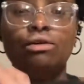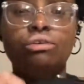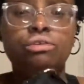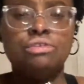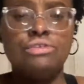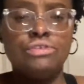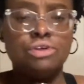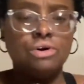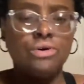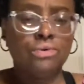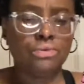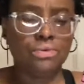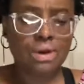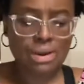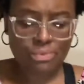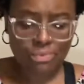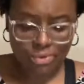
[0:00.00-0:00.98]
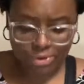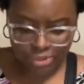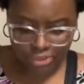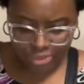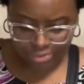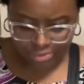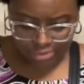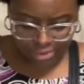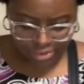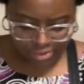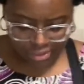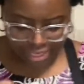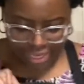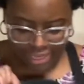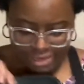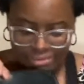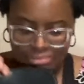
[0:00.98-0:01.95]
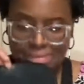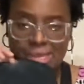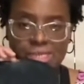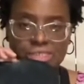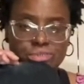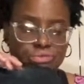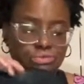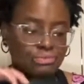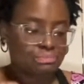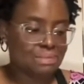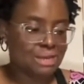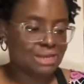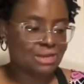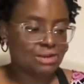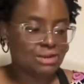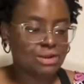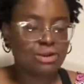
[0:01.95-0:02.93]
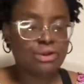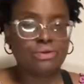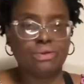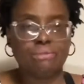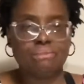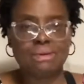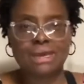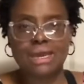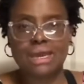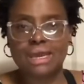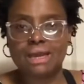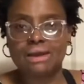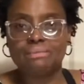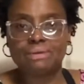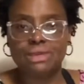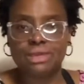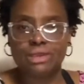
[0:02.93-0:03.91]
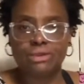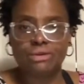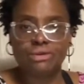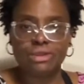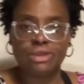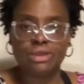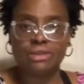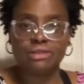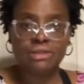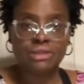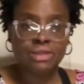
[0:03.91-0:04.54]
So I wanted everything to kind of match with my current bag I'm carrying.